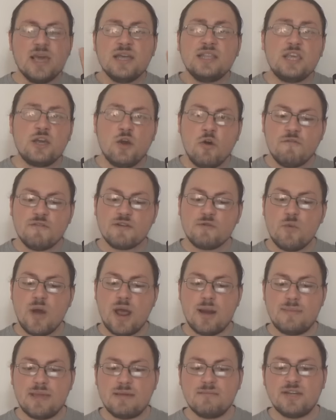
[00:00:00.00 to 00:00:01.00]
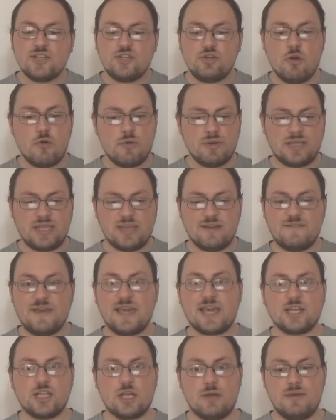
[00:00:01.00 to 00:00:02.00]
The overwhelming majority of
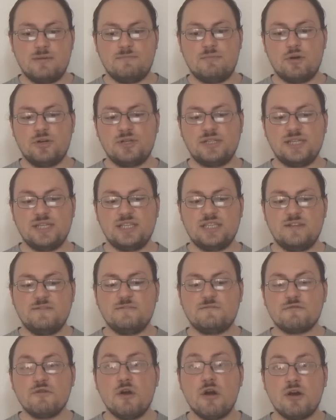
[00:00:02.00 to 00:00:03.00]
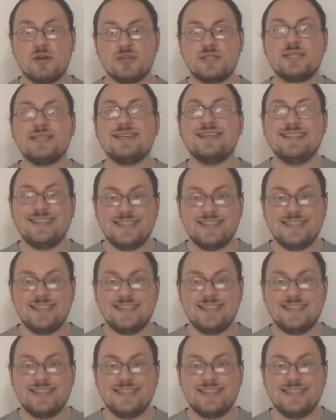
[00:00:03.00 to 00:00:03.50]
economic policies in France